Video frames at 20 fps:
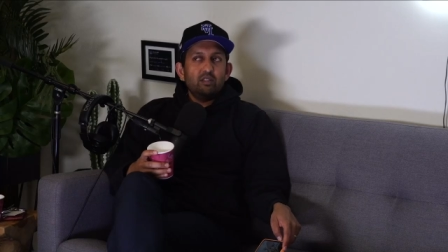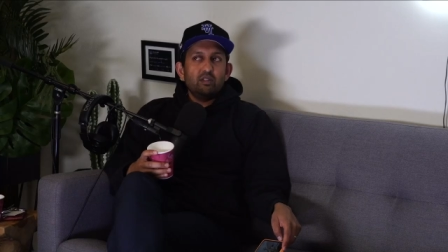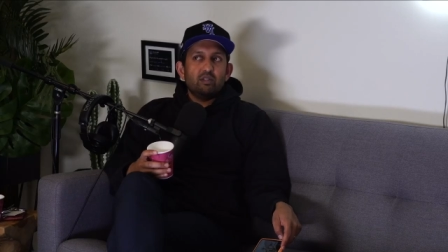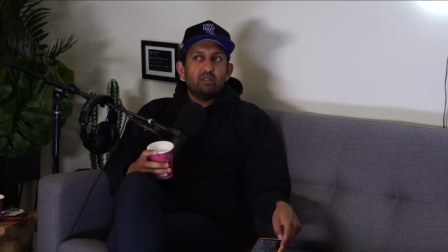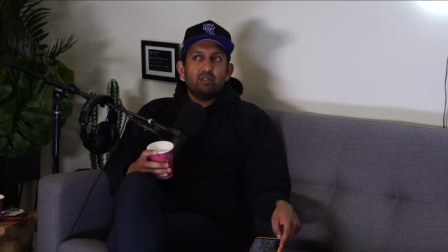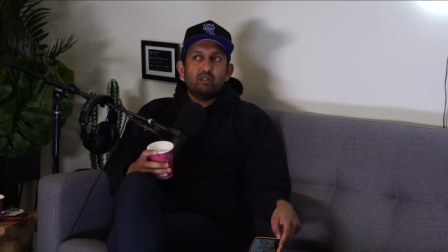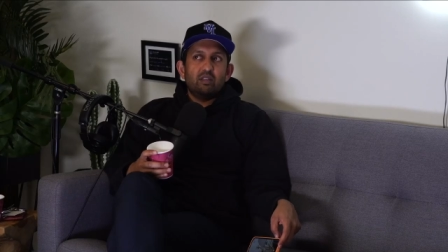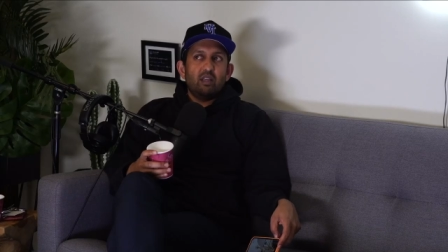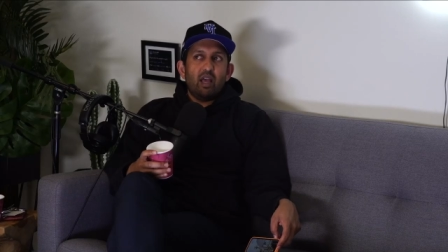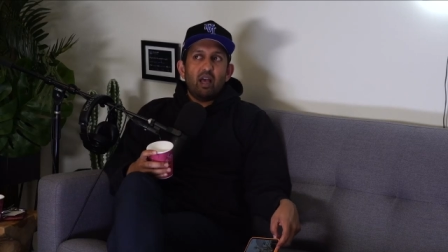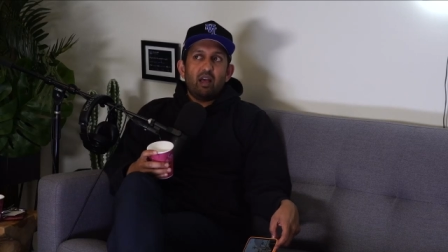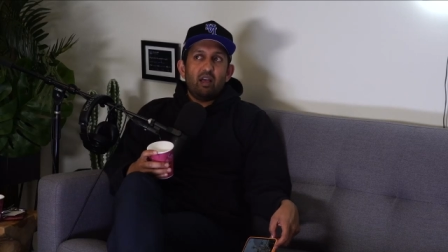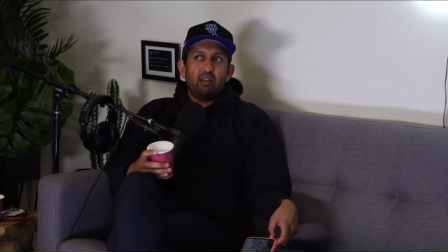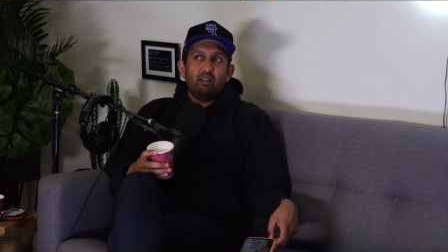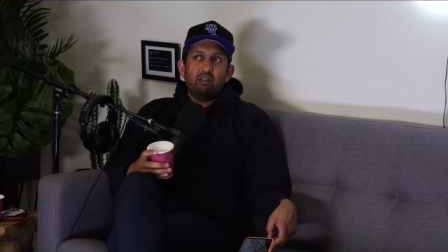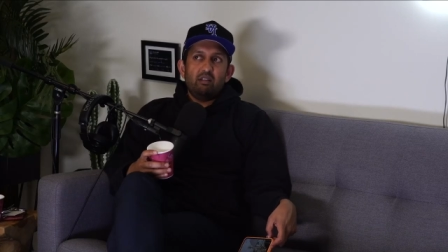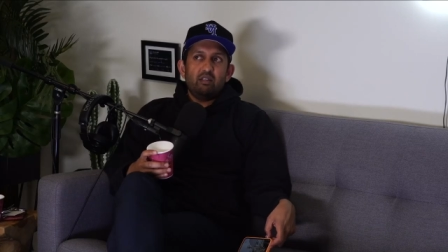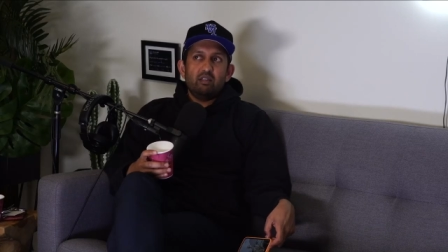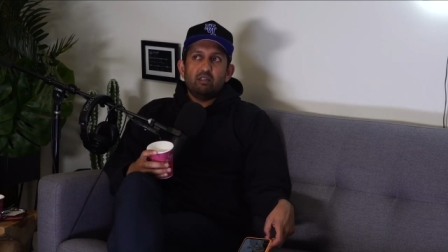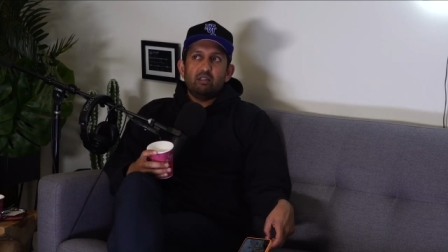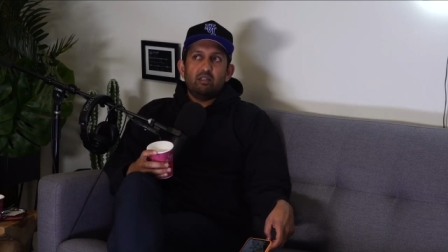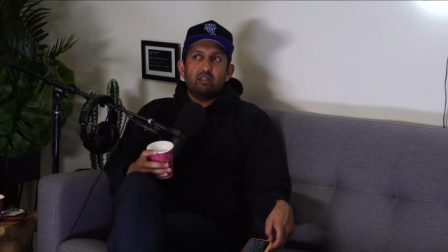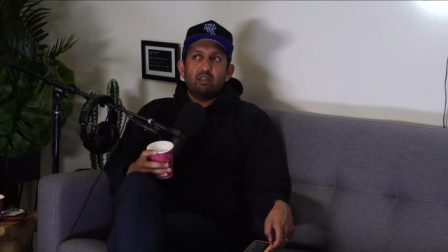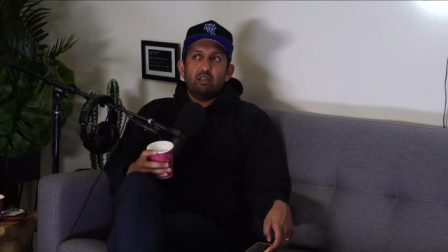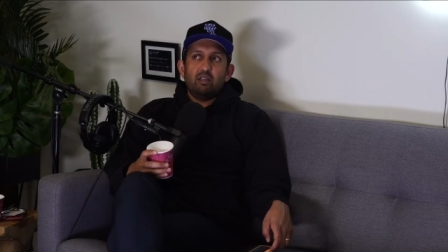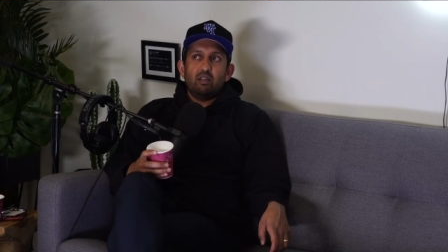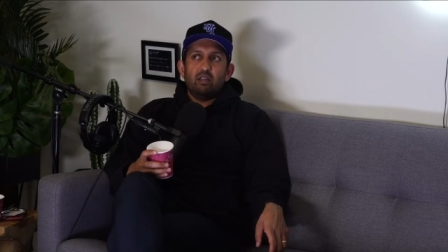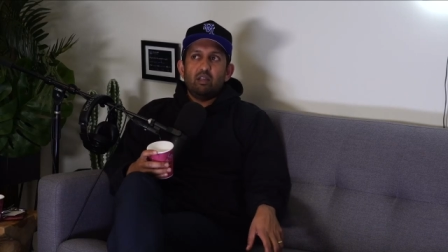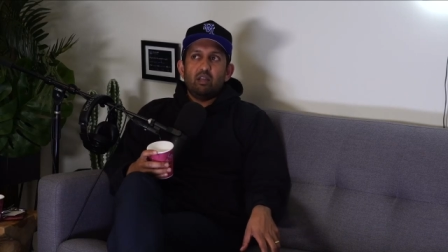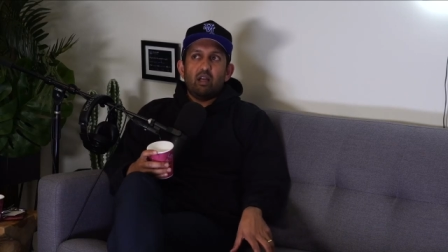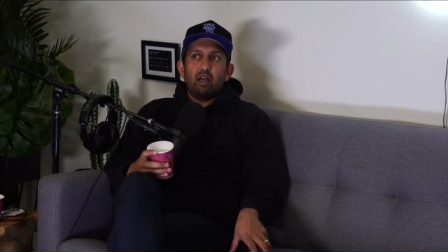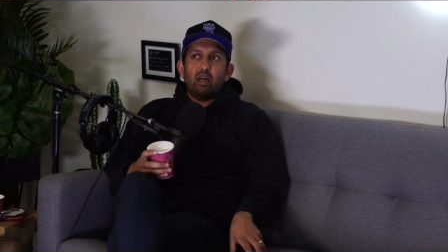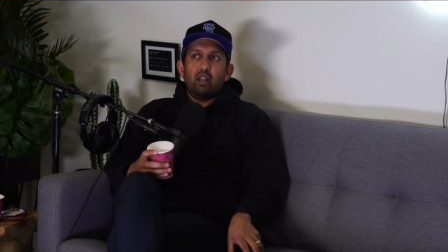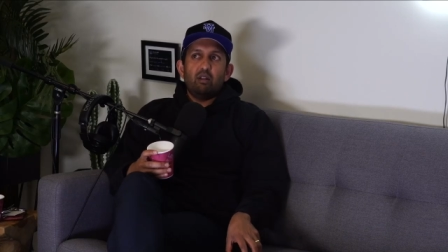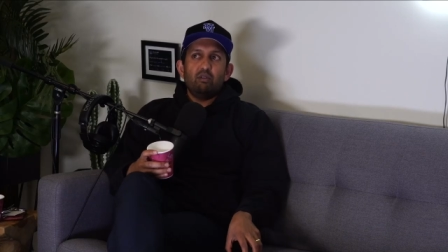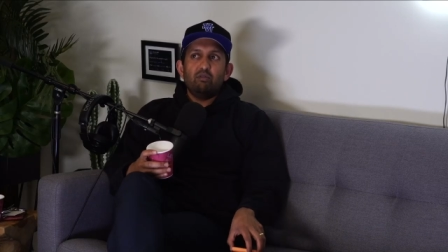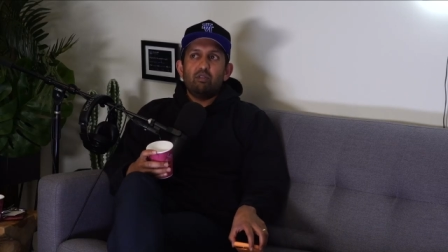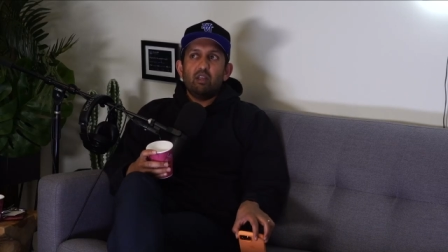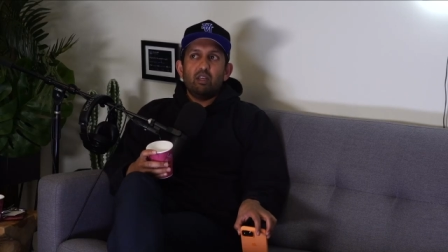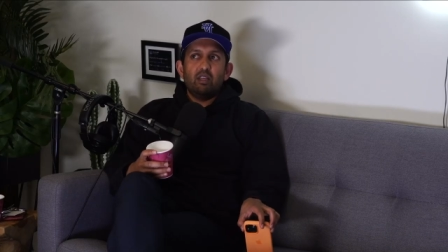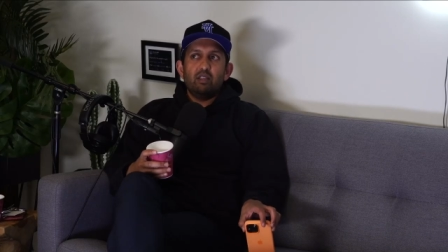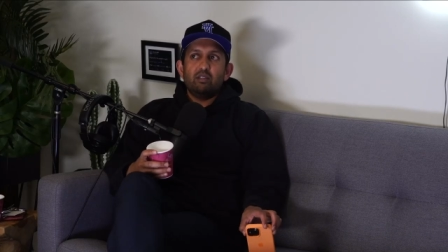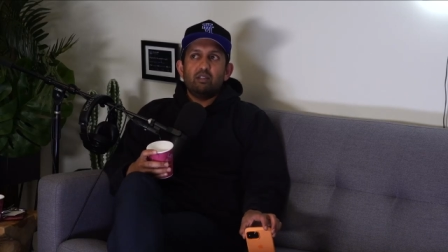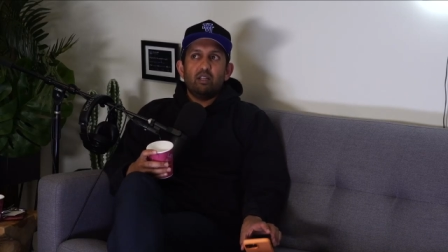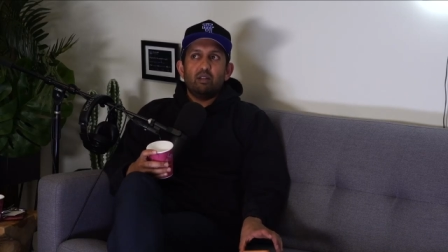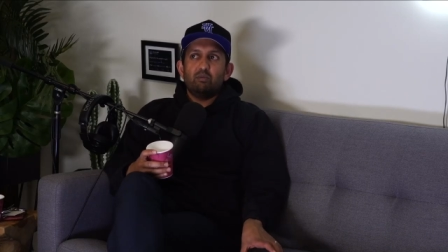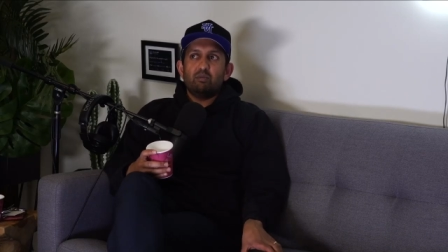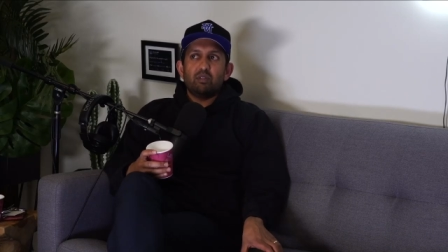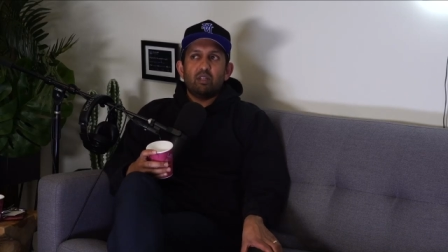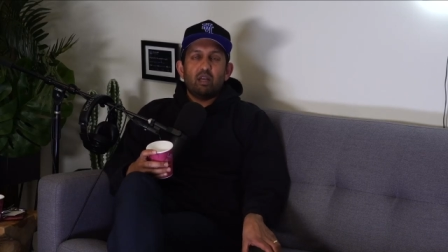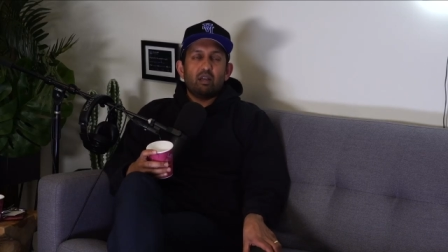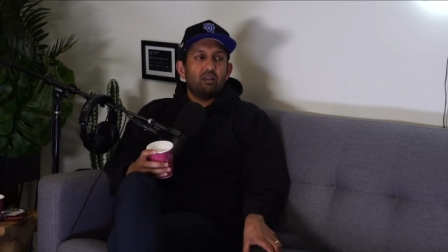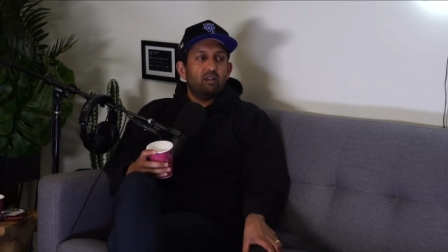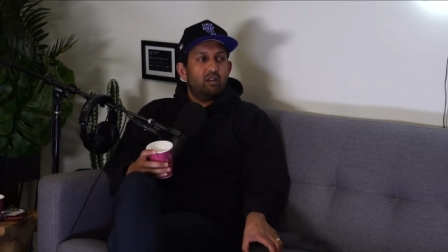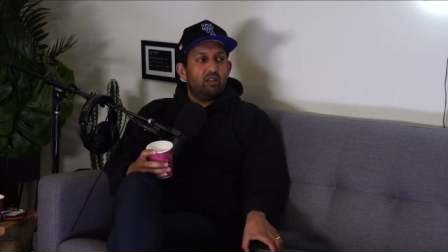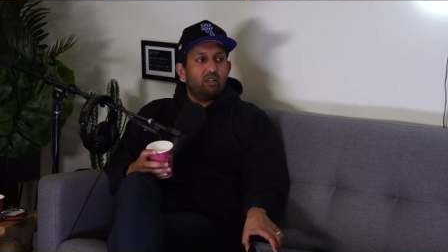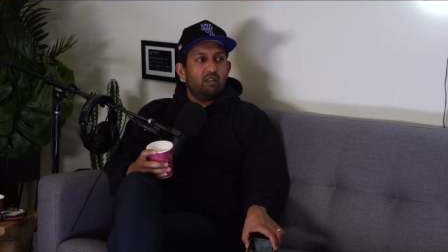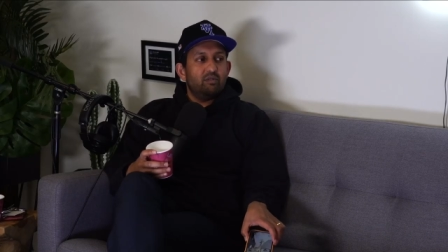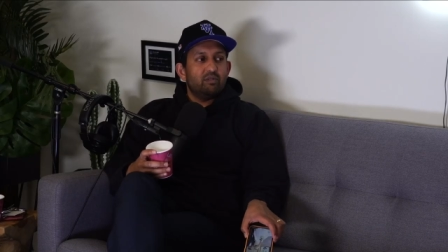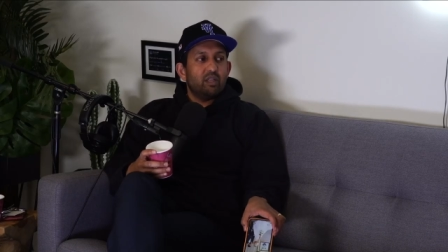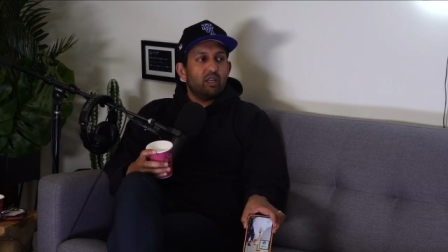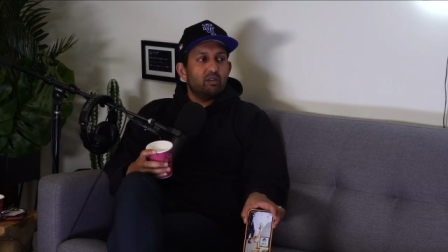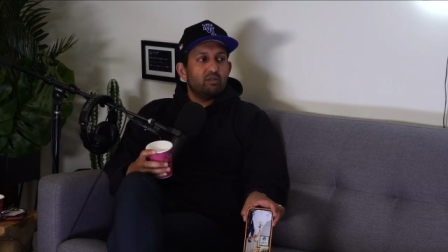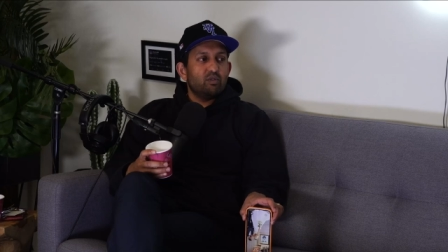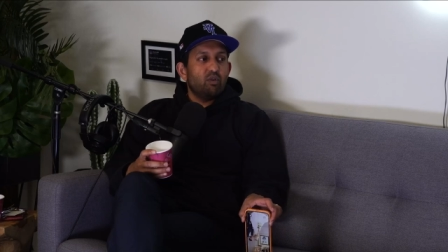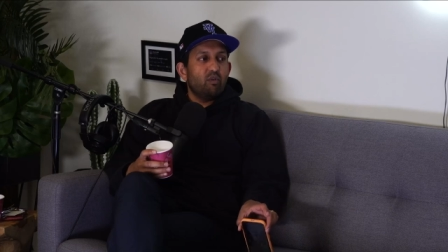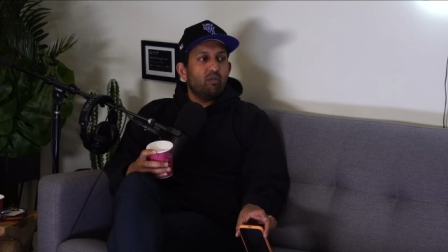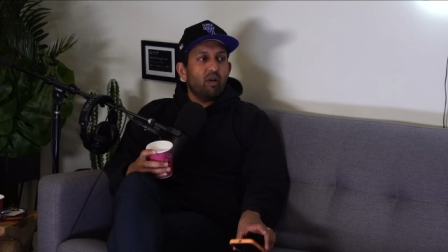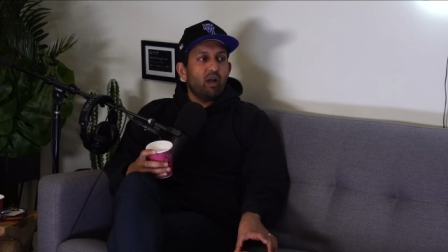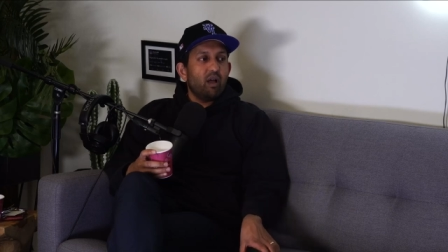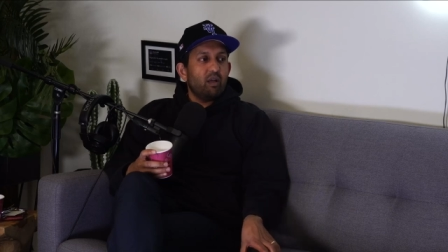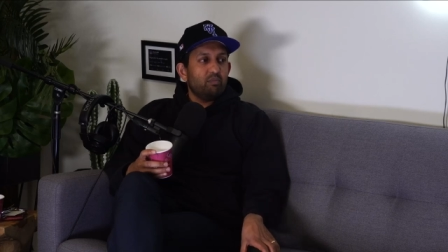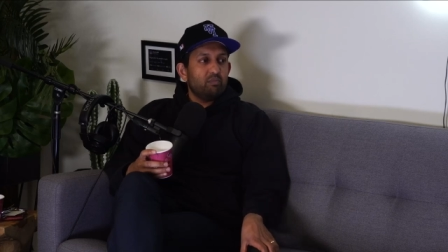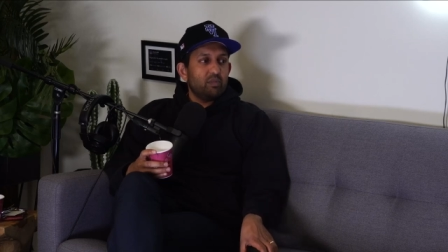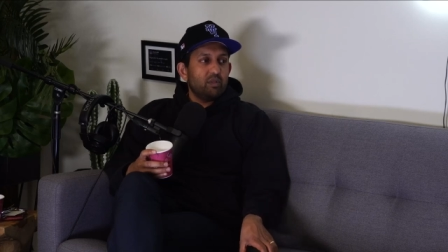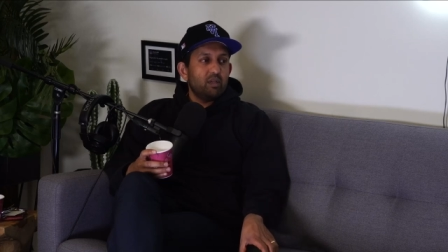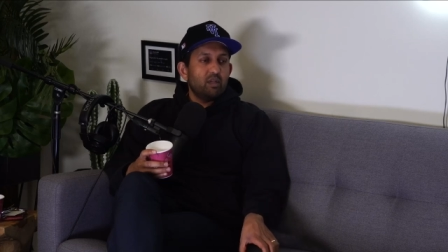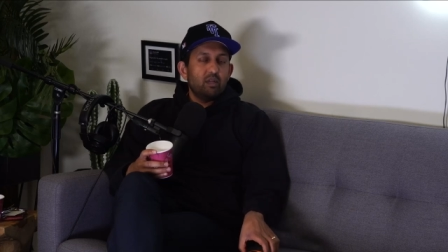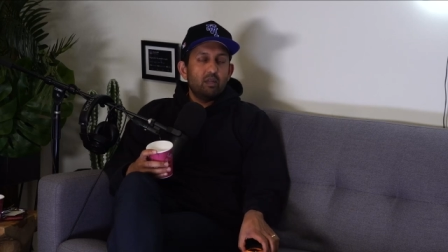just yeah, he just I don't think he said it was that good. He was like it was overhyped.